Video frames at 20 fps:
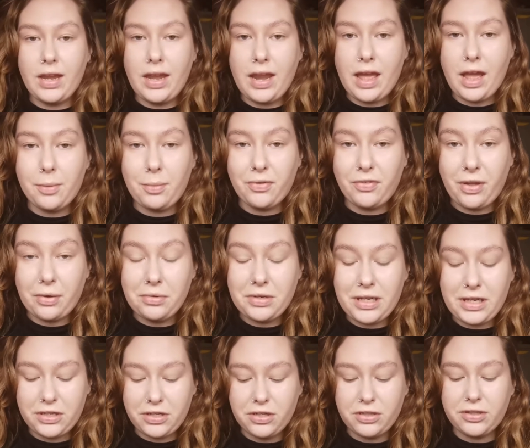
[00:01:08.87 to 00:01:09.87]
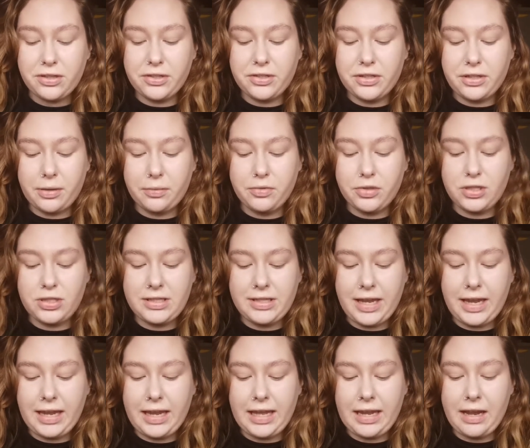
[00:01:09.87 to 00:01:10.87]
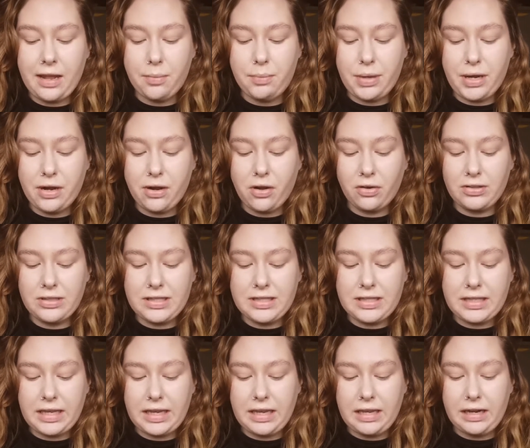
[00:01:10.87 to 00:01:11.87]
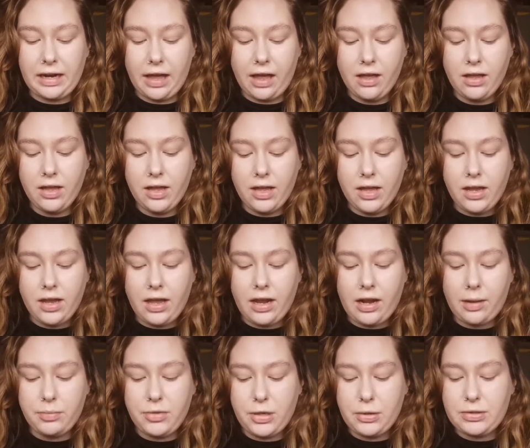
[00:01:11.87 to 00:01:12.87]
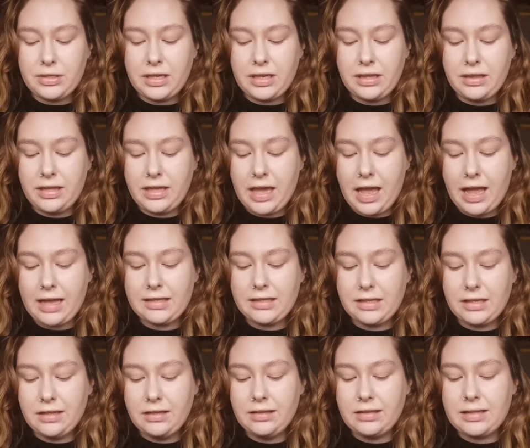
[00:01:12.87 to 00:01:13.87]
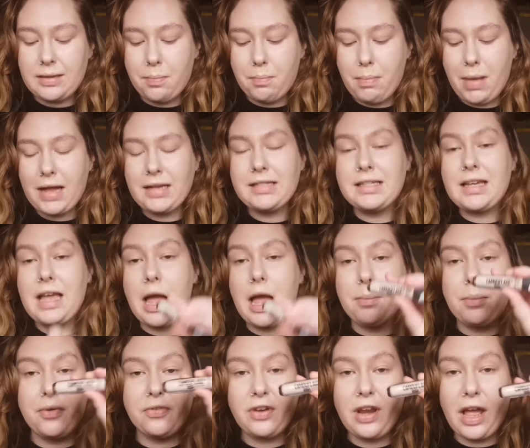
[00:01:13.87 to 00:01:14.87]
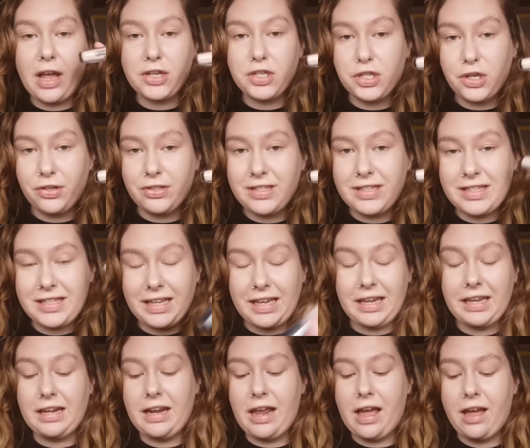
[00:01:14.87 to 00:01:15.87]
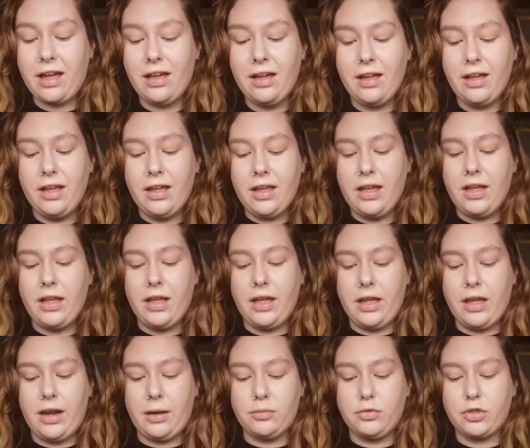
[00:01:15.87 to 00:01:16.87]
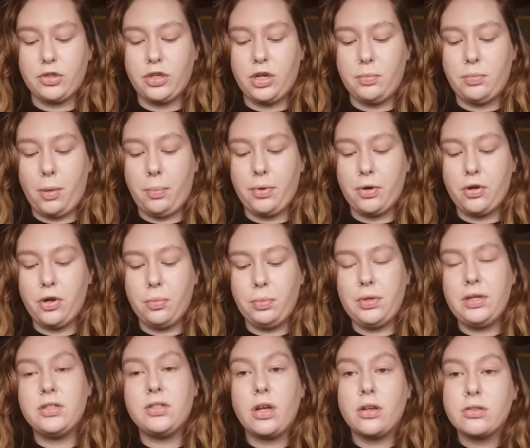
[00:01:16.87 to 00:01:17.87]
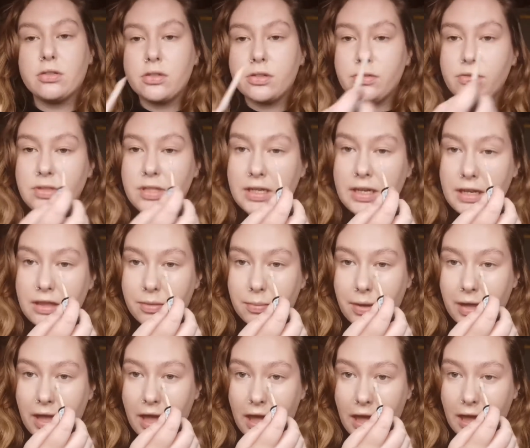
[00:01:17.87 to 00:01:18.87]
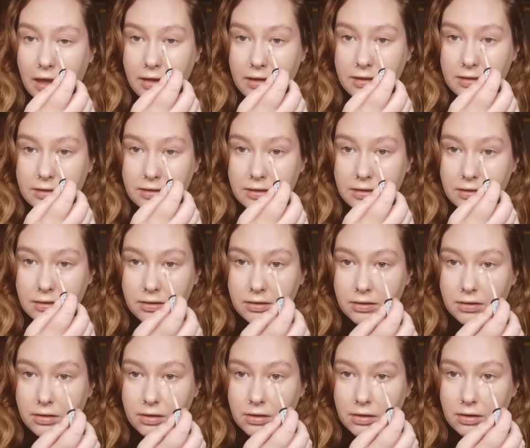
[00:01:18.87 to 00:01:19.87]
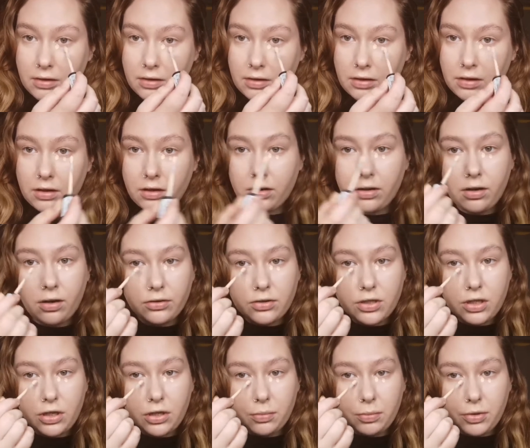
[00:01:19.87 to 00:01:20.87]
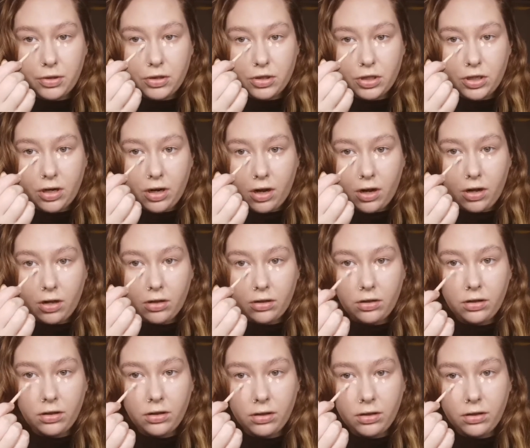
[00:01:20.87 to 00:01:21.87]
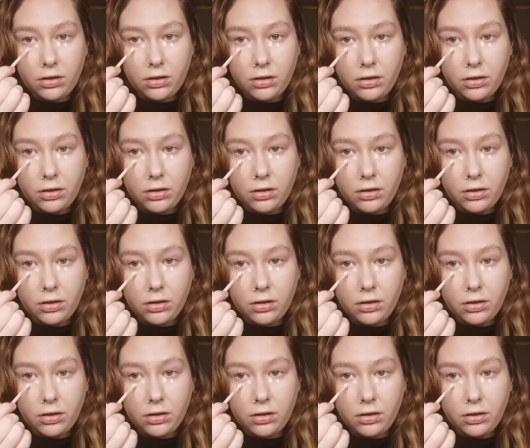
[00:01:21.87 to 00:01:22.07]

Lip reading: Now my foundation's on, so I'm just taking a bit of concealer and I'm using the Essence Matte Camouflage Concealer, and I'm just going to pop a couple of dots underneath my eyes, not too much at all,